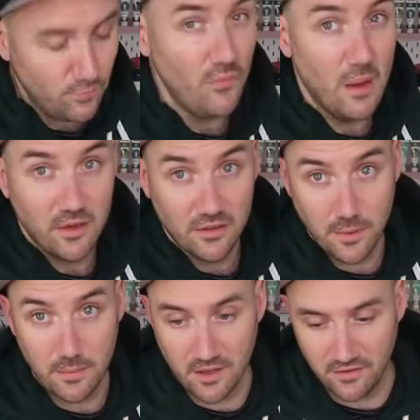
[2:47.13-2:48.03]
I'm going to
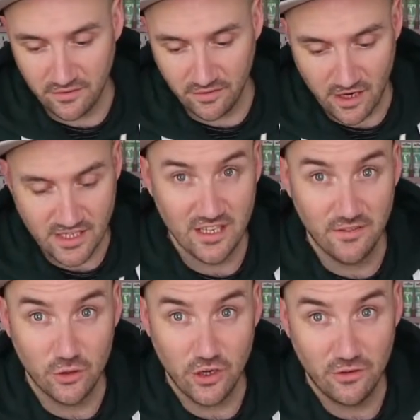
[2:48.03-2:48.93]
pop those aside, and
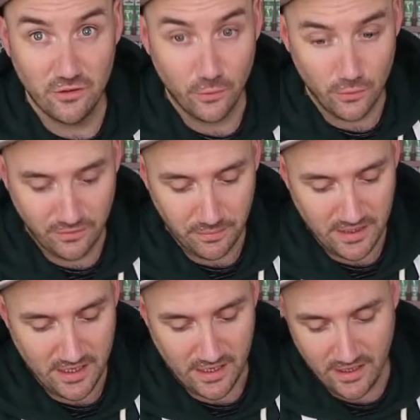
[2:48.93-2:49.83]
I've got a saucepan
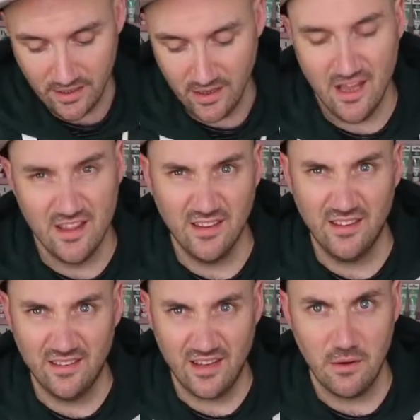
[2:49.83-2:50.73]
here. This
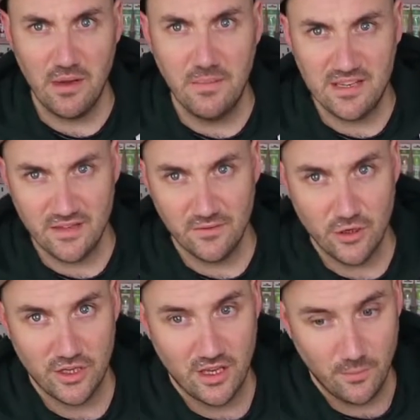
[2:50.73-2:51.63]
is the only bit of
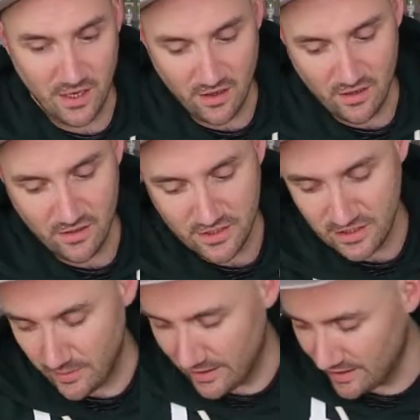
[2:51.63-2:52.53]
cooking we are
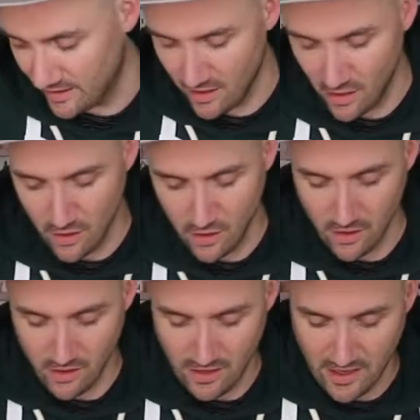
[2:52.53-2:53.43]
doing.
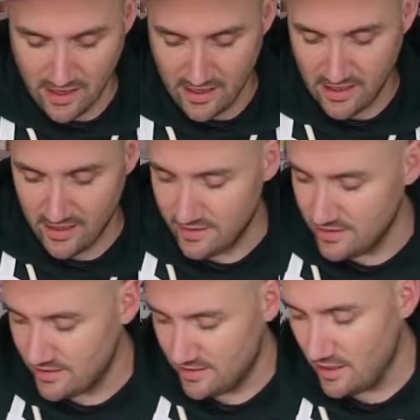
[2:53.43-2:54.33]

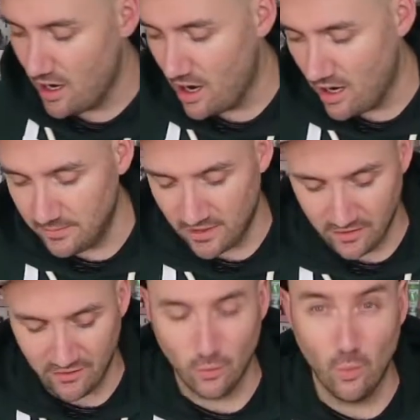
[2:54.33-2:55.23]
And I'm
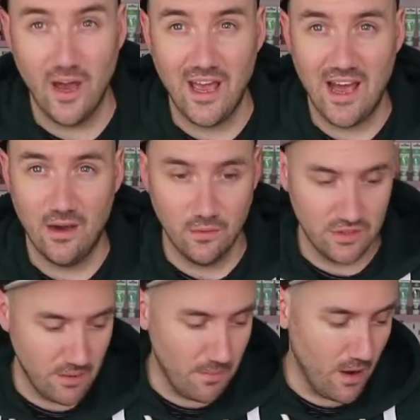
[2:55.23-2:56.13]
going to weigh
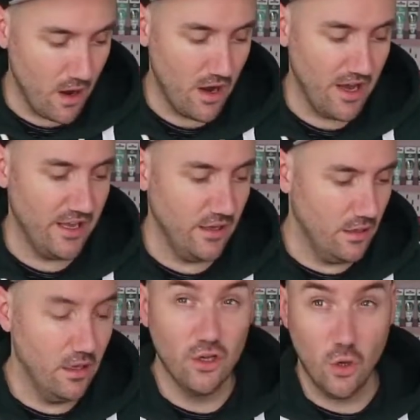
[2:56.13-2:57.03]
out my
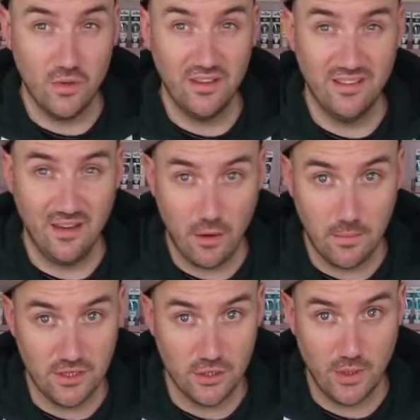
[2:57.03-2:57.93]
golden syrup
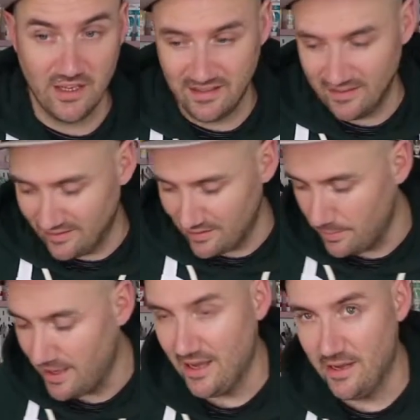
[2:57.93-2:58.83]
straight into the
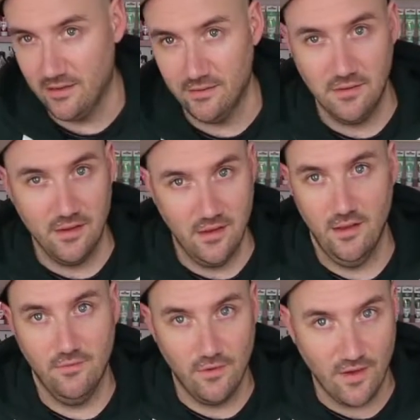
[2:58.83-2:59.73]
pan.
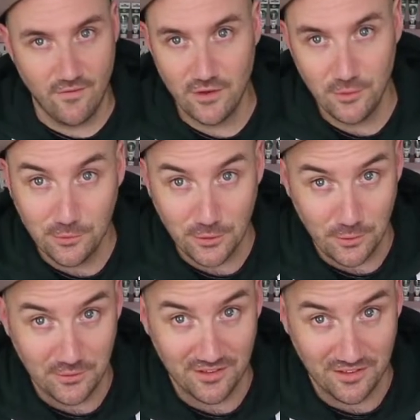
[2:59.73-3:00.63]
If you've ever used
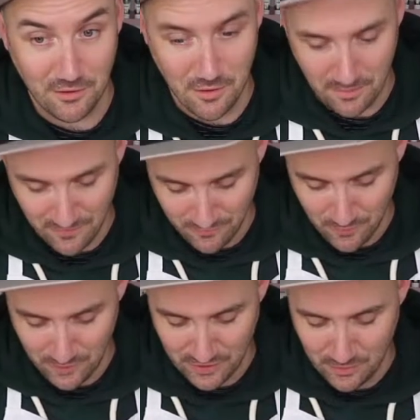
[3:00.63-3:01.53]
golden syrup
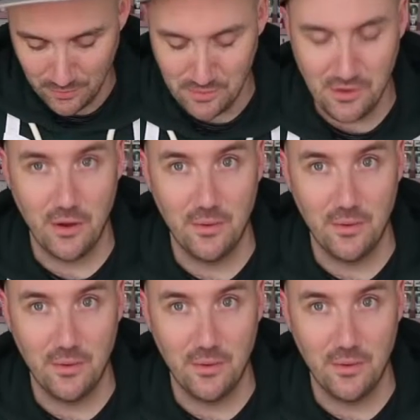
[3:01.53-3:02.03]
before, you will know